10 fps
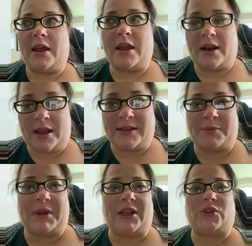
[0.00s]
And it ends
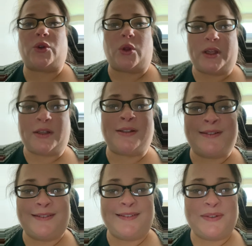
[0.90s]
up getting stolen
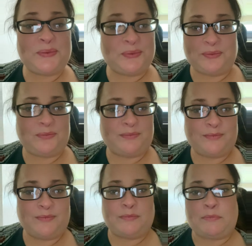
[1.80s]

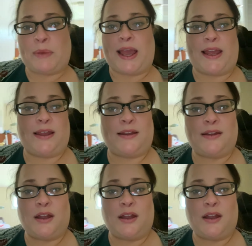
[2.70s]
by